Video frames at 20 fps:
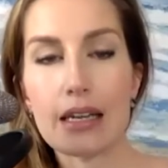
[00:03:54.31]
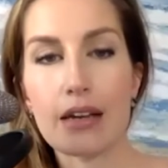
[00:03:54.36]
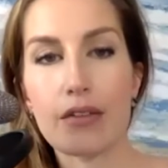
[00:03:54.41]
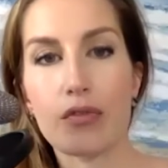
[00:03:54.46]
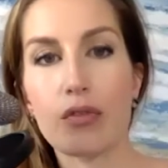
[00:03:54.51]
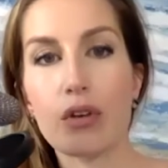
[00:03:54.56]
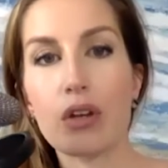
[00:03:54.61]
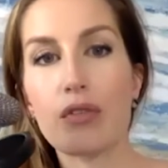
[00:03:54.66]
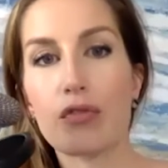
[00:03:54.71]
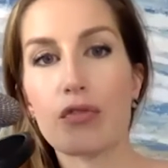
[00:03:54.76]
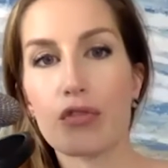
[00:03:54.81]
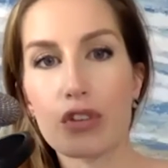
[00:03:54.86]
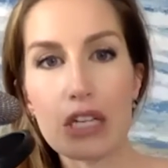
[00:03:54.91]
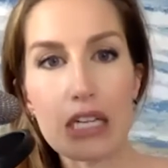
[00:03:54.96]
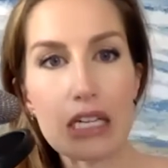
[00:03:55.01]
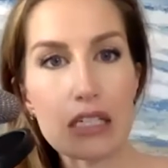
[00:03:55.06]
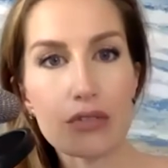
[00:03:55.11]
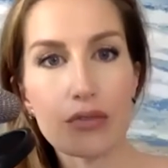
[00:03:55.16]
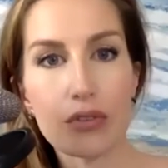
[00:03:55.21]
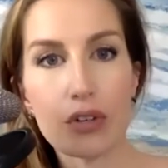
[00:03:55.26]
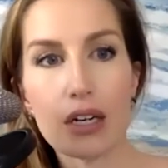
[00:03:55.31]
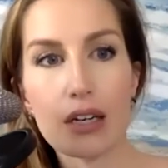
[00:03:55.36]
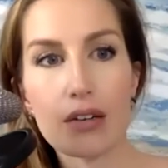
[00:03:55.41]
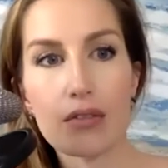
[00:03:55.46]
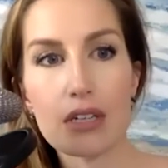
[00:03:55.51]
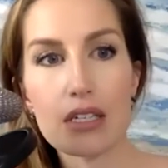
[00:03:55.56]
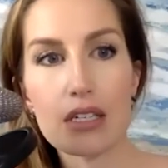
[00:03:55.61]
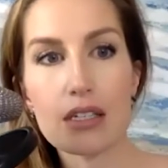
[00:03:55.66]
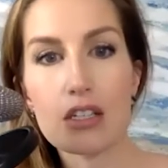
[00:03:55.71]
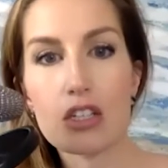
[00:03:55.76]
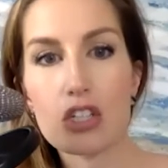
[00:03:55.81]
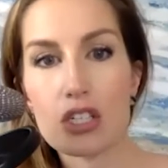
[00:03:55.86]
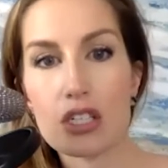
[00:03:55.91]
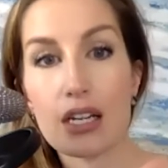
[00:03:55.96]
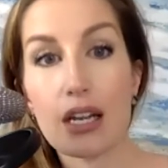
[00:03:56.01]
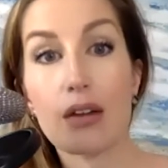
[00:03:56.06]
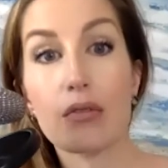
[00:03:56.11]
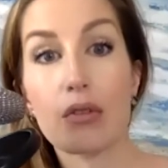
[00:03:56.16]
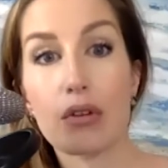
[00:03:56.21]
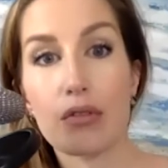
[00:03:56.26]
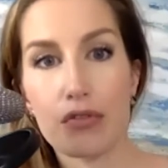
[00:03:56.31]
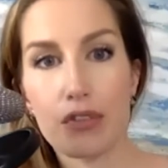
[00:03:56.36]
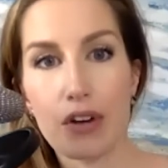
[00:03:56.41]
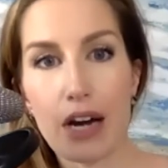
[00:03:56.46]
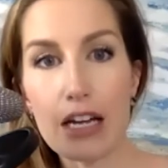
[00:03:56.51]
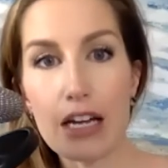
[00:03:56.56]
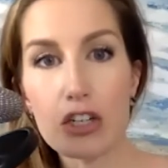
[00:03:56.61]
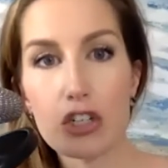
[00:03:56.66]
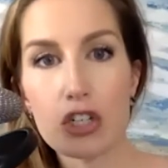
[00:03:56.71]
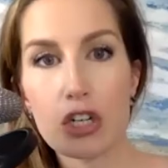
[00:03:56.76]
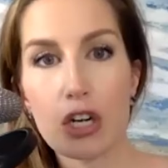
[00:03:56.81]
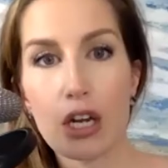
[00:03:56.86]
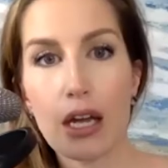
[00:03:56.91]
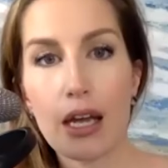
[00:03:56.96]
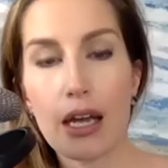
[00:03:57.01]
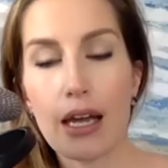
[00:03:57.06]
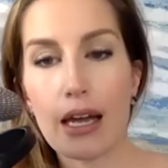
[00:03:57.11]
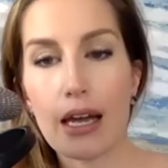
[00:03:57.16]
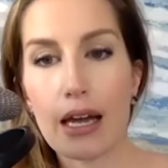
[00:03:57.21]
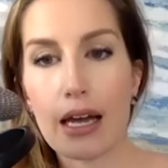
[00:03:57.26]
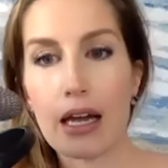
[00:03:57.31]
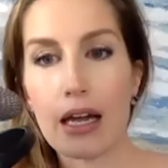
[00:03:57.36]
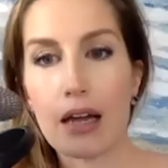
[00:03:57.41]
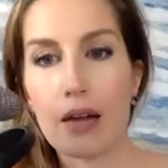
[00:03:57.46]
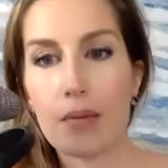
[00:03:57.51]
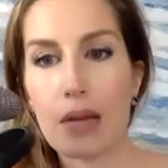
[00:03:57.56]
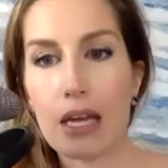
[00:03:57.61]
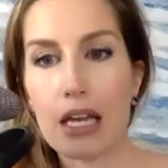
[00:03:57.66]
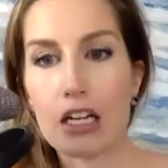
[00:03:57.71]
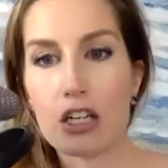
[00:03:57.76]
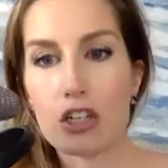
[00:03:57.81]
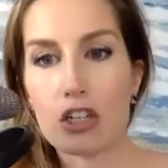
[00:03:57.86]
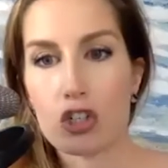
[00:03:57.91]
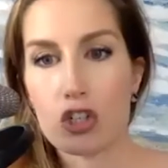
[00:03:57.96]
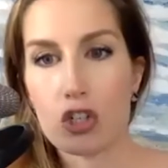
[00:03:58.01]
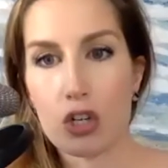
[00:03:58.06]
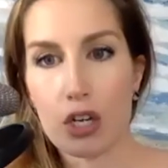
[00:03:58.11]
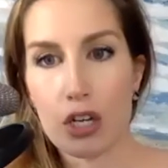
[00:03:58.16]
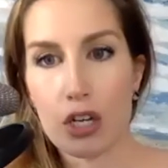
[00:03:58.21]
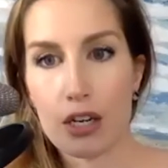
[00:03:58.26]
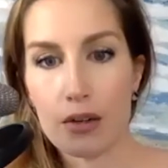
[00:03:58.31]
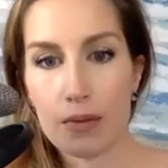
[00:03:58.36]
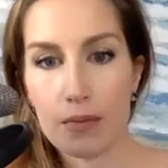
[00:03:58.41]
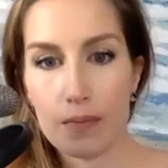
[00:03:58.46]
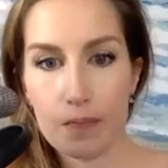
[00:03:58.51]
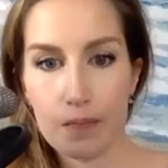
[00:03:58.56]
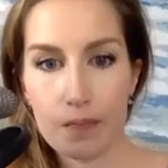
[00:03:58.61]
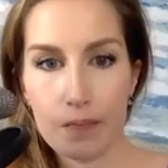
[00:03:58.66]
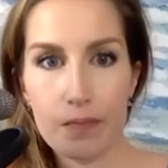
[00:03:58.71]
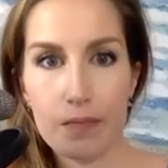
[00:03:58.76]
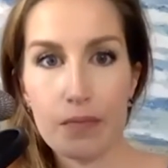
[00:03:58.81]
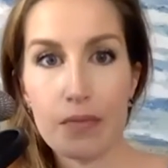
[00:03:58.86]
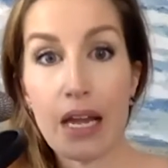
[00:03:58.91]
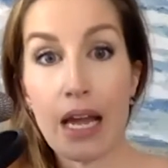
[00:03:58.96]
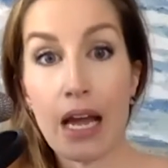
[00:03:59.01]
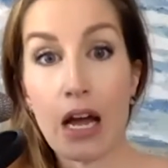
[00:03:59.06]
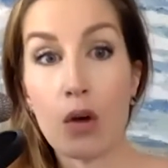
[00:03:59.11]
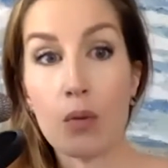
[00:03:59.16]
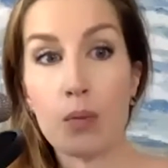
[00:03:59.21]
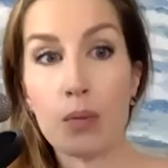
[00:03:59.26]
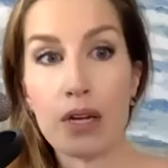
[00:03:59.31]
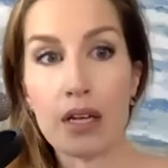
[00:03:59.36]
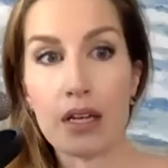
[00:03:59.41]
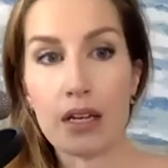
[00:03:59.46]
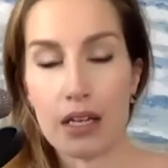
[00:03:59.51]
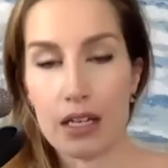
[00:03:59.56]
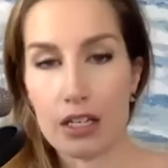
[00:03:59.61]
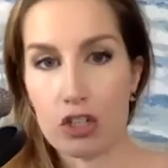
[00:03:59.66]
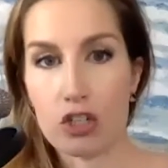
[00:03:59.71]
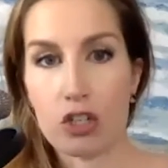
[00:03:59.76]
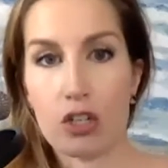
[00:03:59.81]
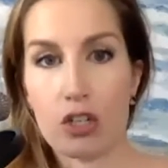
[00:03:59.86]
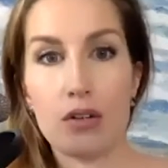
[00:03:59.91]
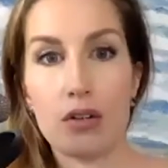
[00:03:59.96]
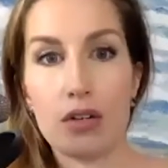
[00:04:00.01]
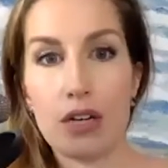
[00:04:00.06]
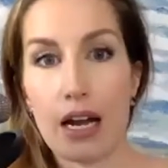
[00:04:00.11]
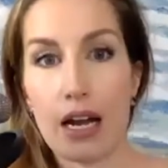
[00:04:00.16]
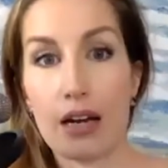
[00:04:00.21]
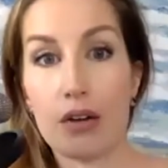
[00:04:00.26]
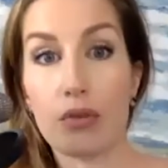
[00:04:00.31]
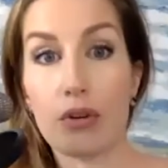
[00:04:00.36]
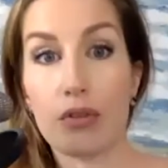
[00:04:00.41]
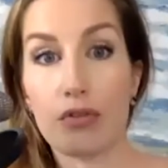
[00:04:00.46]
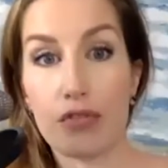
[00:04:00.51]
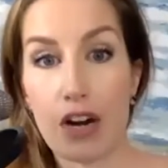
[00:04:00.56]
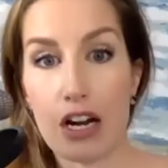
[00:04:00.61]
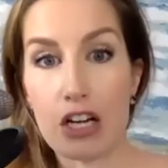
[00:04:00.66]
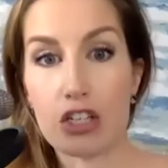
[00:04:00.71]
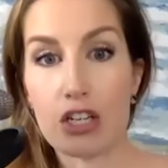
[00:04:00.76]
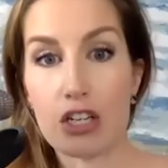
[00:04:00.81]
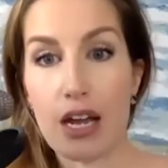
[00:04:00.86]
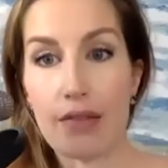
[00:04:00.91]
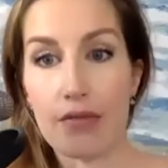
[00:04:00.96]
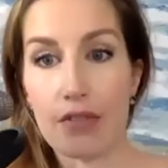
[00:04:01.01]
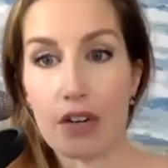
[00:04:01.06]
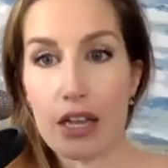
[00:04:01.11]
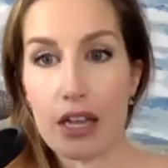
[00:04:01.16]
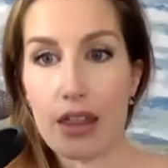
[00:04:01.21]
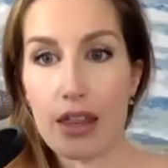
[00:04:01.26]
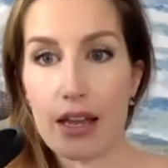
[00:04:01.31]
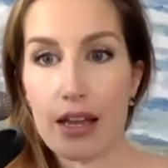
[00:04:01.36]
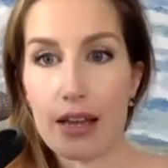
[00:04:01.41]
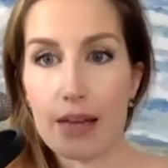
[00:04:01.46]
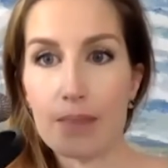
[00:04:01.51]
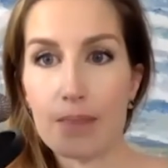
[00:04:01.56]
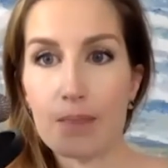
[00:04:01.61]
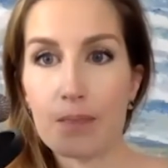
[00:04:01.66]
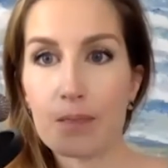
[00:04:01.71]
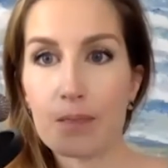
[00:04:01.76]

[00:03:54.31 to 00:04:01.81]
If we freeze for any reason, just hit refresh and it should help it should kind of refresh everything.